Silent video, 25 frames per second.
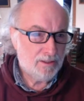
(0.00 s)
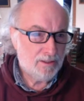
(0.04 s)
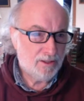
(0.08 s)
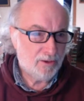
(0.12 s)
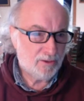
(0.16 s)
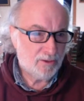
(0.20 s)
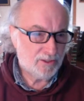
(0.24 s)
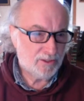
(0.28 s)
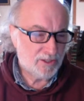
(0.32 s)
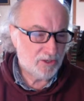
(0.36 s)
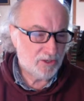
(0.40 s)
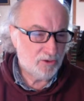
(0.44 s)

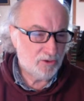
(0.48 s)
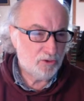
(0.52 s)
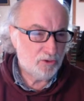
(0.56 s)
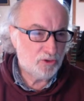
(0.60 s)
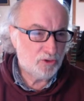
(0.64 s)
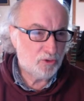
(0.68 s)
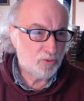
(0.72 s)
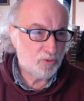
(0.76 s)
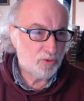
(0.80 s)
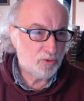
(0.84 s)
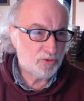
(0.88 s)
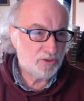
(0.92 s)
There is a New
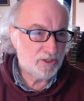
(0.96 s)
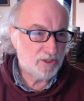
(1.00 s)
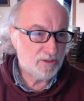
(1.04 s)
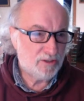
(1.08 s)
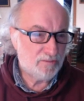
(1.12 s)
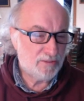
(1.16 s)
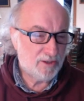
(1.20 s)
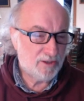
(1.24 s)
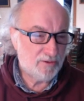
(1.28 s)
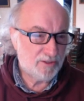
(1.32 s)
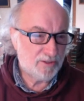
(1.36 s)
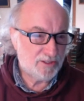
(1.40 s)

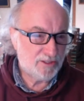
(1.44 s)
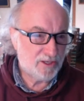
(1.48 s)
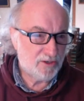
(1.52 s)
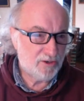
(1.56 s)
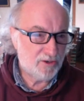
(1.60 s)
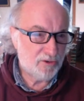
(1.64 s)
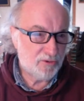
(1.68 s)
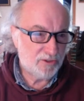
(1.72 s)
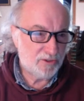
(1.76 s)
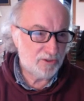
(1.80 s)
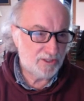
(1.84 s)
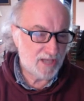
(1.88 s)
Jerusalem, there is a
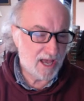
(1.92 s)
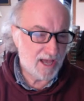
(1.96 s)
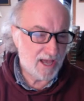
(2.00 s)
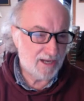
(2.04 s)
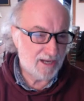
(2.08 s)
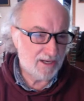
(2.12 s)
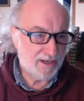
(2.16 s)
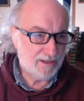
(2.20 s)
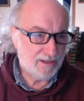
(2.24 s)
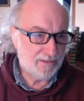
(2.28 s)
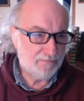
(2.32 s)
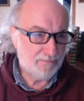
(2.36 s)
New
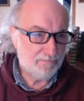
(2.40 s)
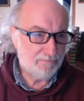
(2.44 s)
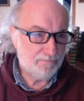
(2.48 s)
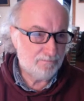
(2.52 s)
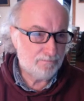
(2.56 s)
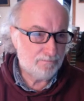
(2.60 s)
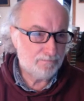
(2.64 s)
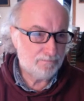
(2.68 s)
Zion.